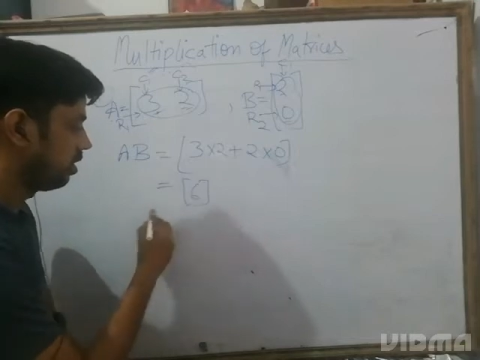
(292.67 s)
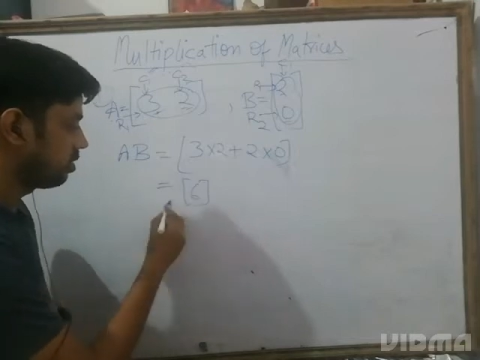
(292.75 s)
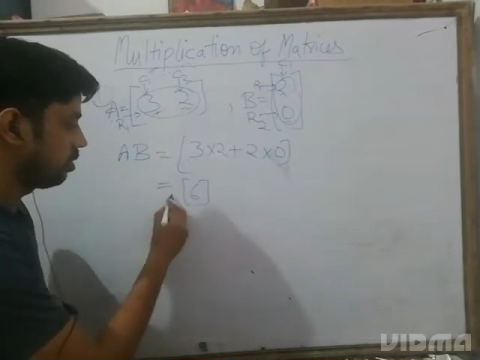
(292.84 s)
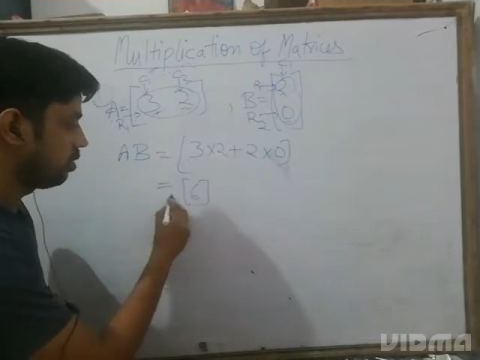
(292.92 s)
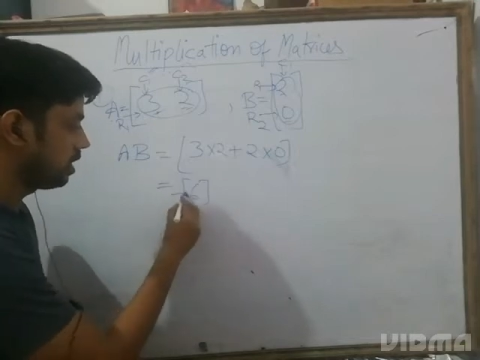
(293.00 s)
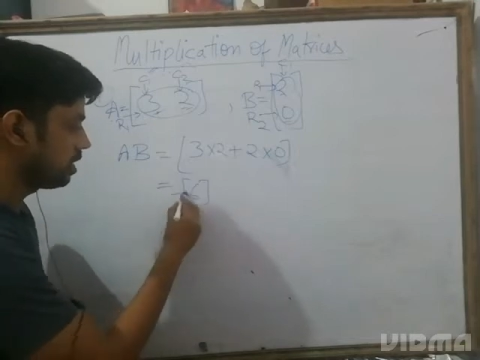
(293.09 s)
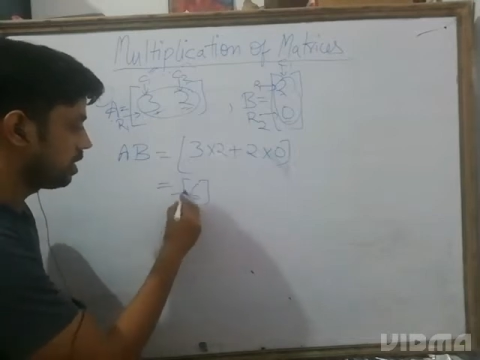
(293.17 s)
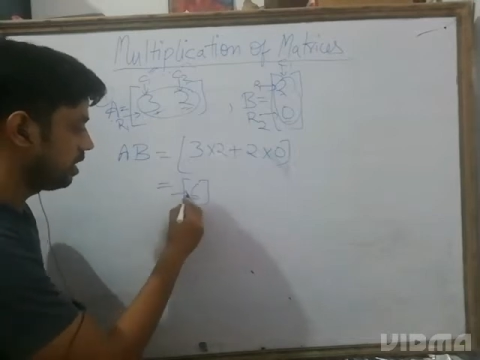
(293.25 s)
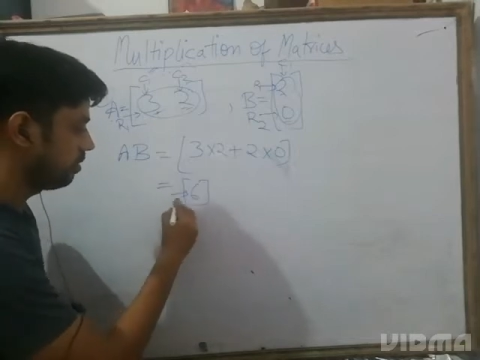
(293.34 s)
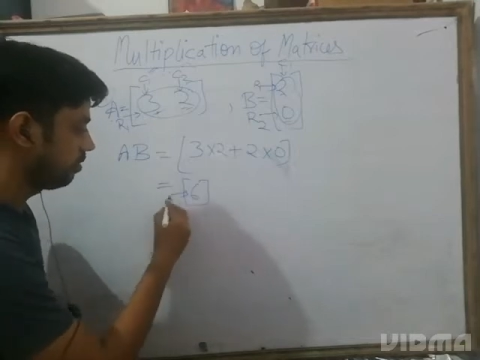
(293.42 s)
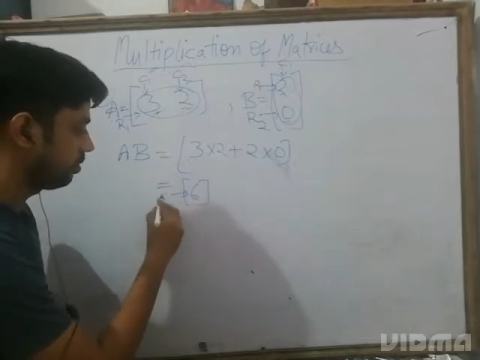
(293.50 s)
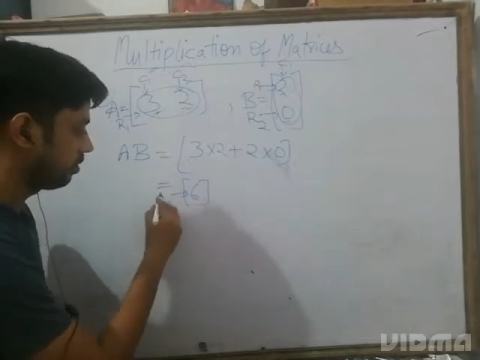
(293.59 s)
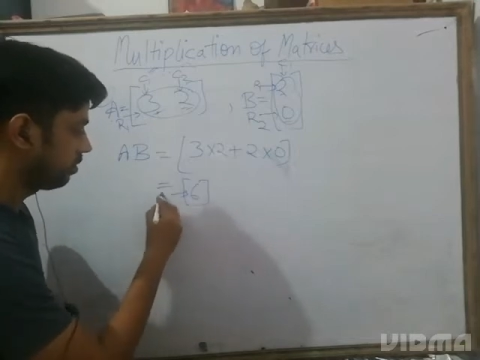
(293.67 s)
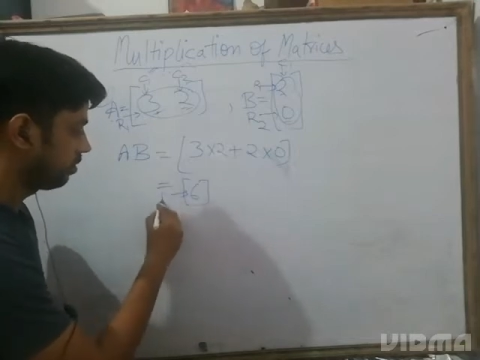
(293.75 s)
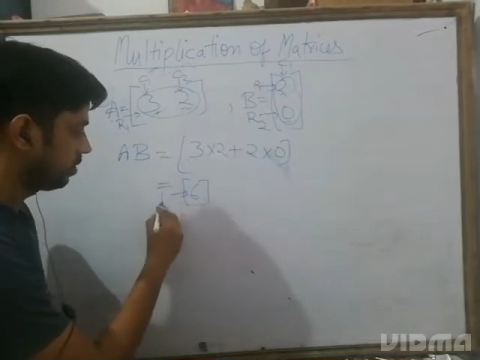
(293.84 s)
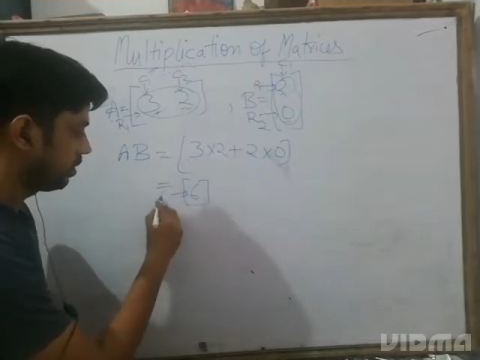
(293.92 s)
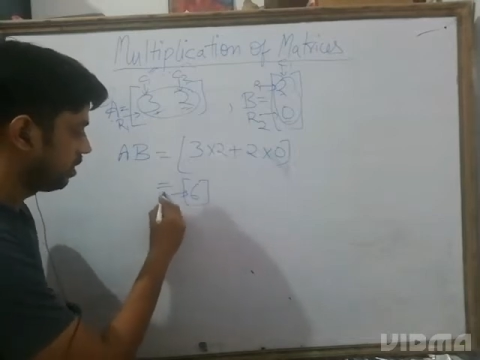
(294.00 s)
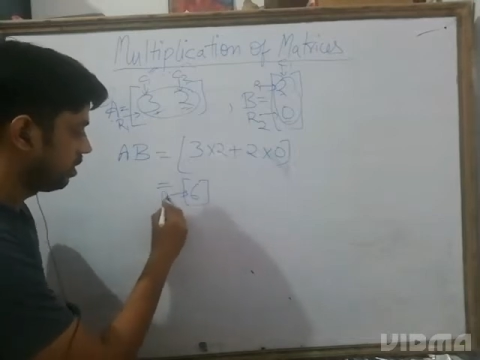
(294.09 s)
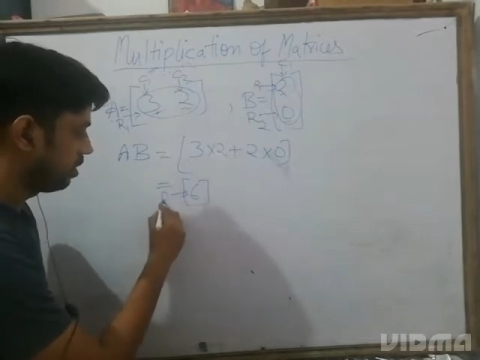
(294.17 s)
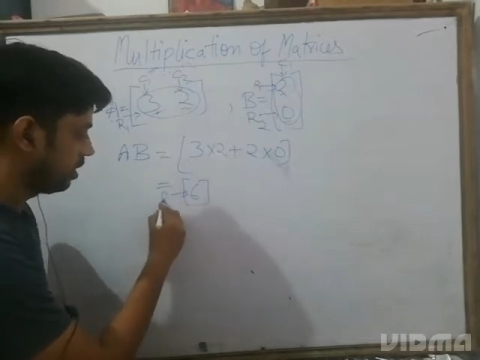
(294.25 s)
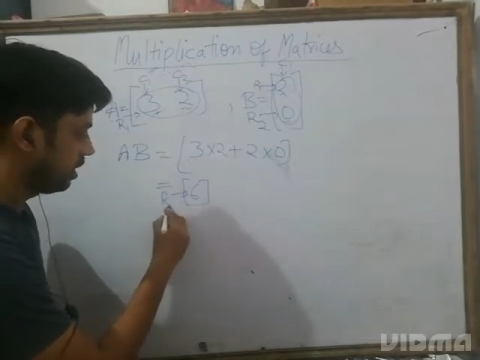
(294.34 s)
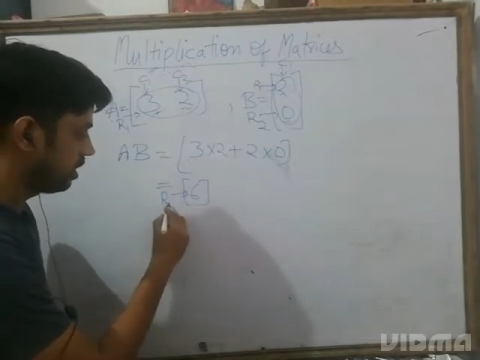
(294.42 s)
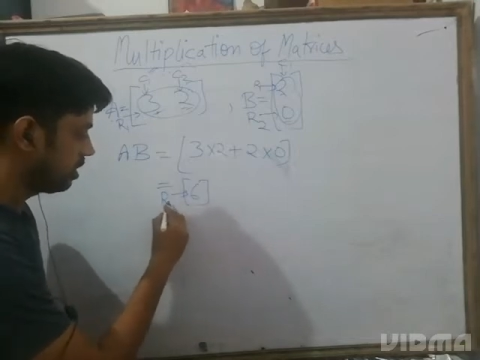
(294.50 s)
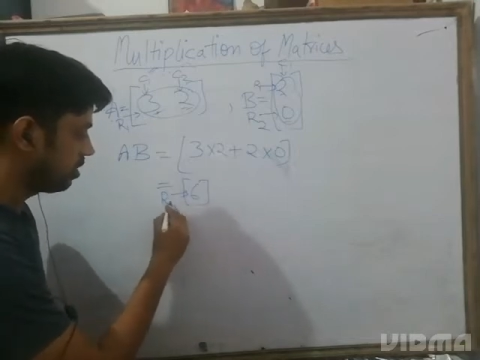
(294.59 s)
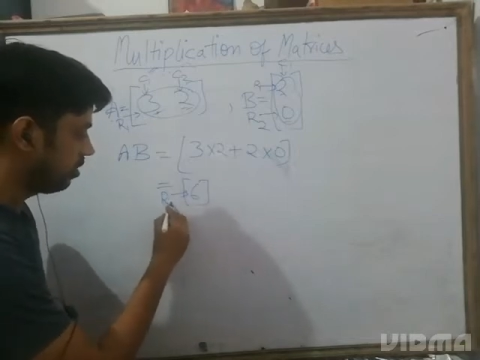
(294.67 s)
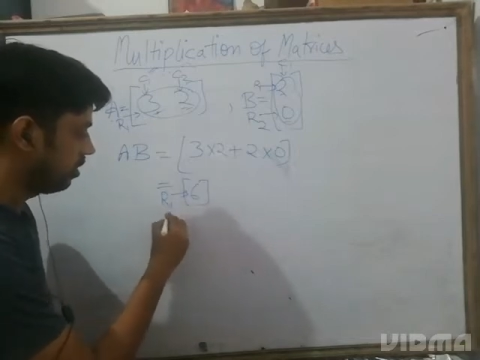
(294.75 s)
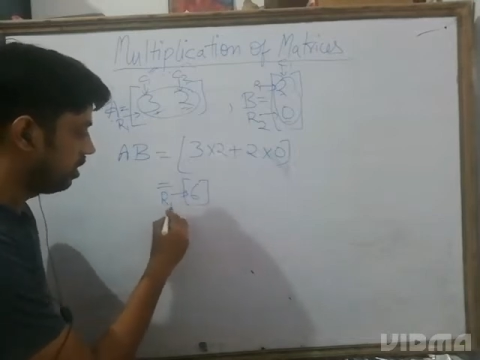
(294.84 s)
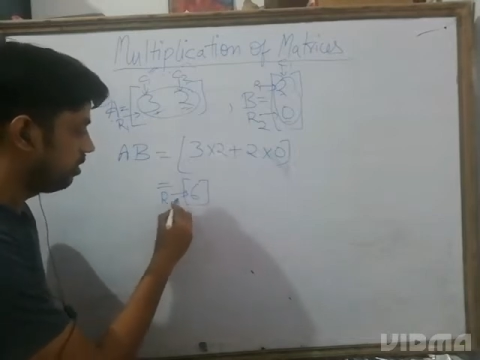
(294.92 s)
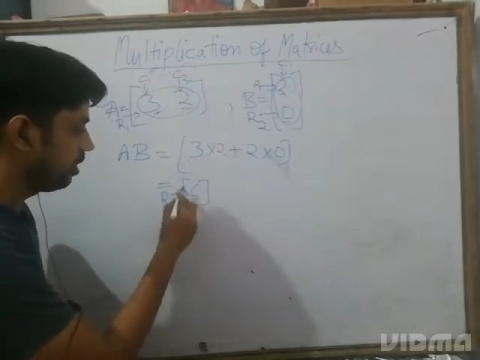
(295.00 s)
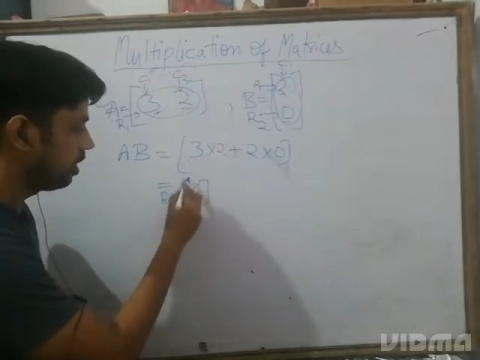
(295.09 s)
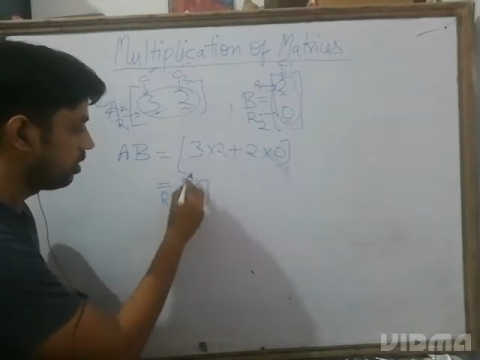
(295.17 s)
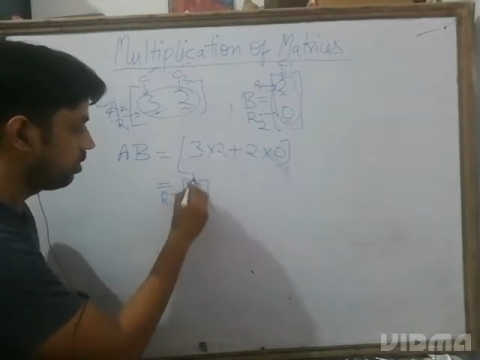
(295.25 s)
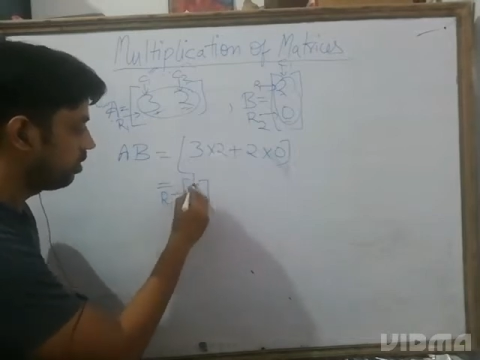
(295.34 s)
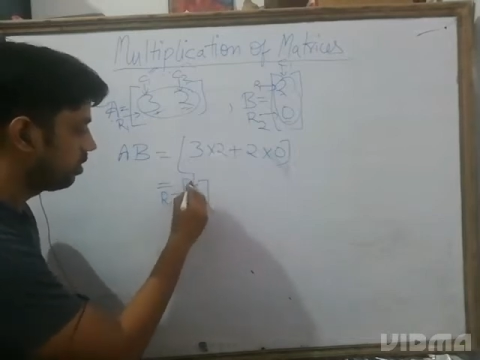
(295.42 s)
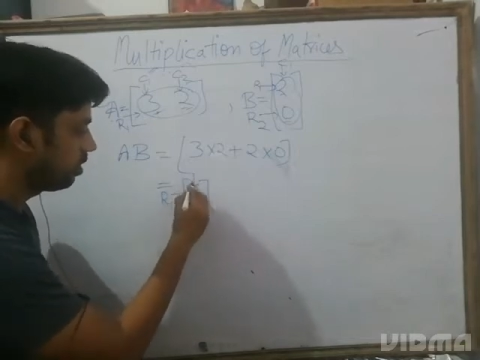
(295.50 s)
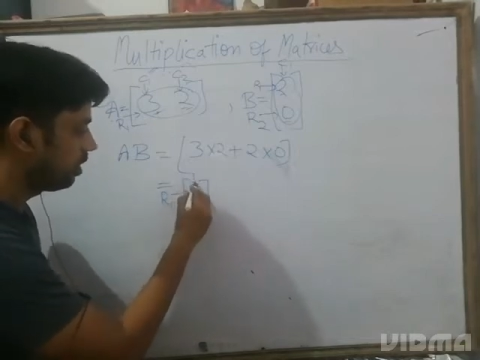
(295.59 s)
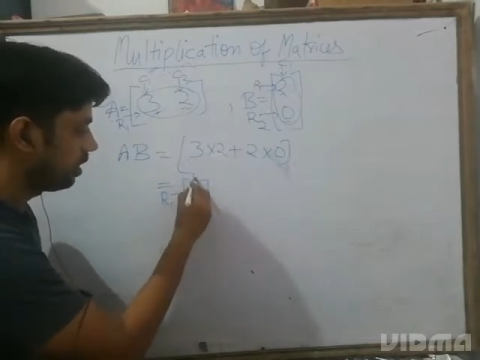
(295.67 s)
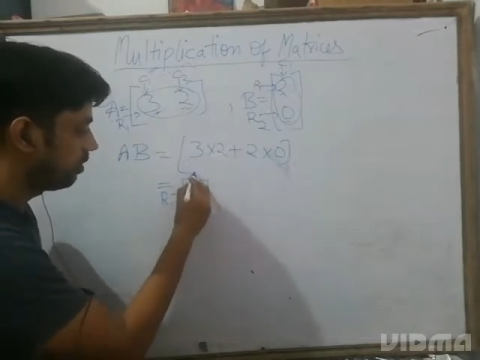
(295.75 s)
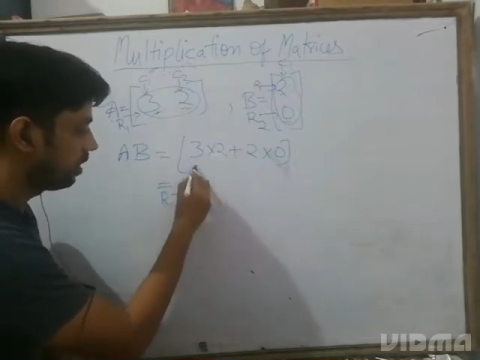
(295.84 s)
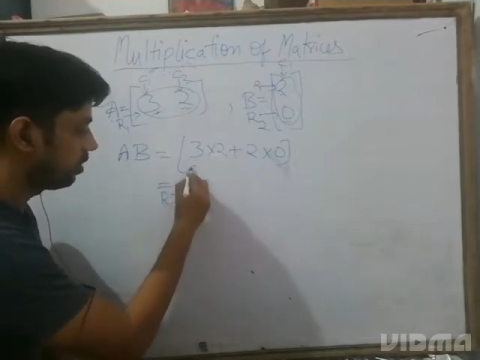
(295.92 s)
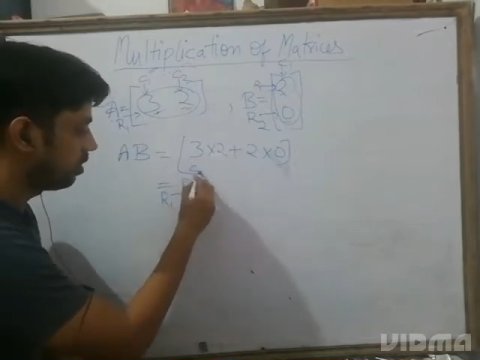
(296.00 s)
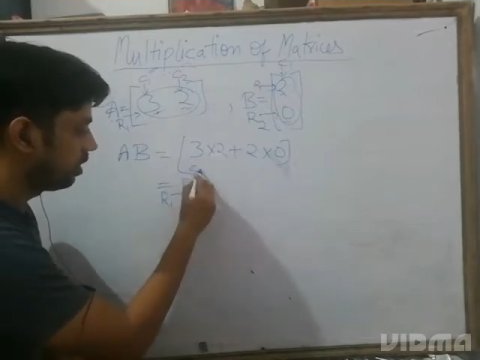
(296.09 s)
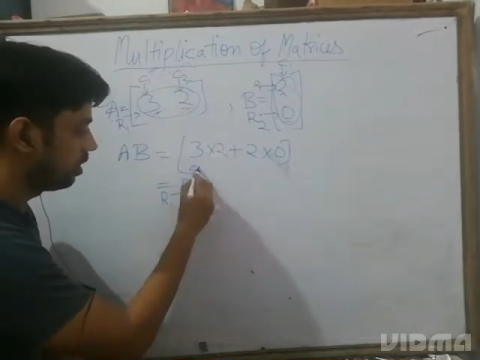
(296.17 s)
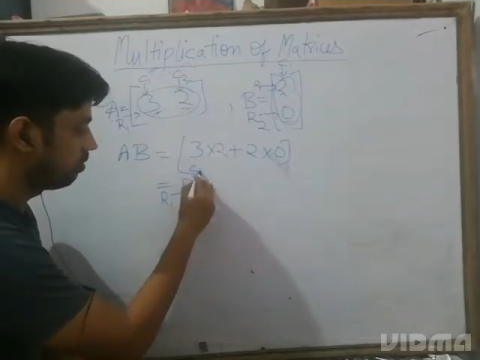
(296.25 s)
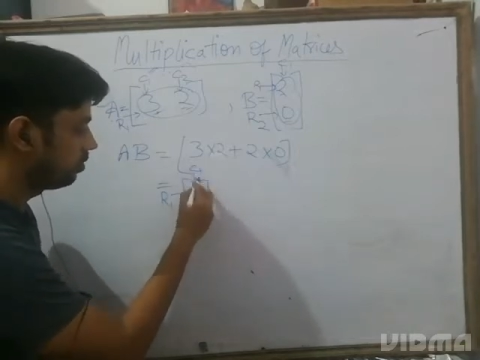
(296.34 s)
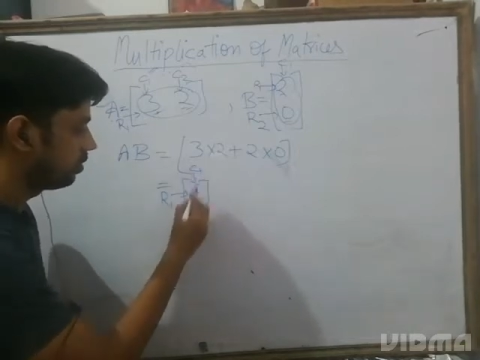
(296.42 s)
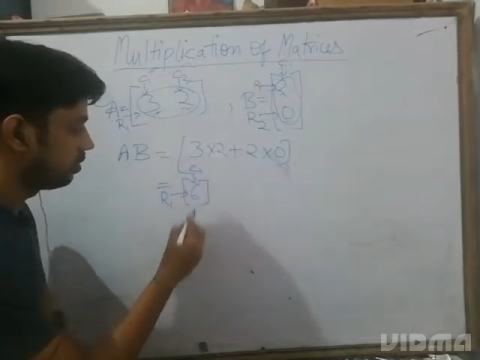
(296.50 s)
So you can see there is only one row and one column.